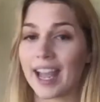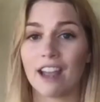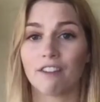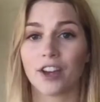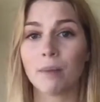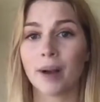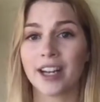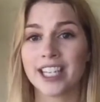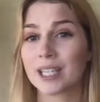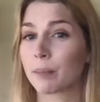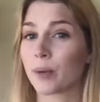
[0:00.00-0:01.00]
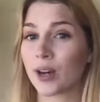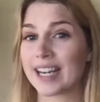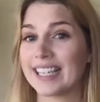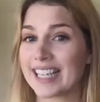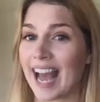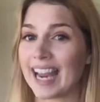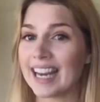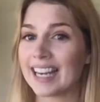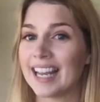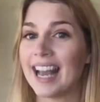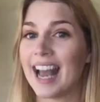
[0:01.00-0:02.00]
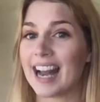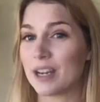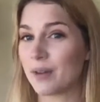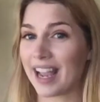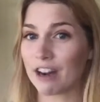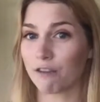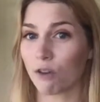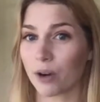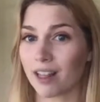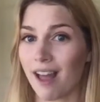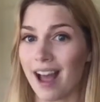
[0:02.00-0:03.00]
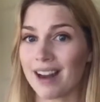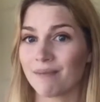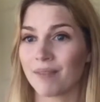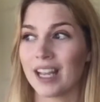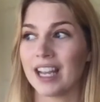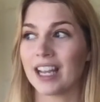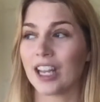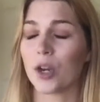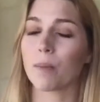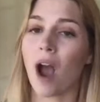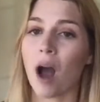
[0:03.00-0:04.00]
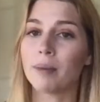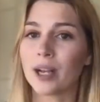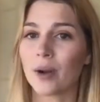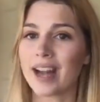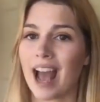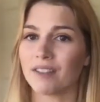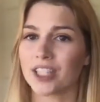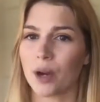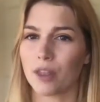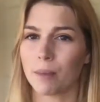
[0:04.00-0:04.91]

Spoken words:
If your budget's pretty tight and you can't afford a lot, you're probably going to have to go with a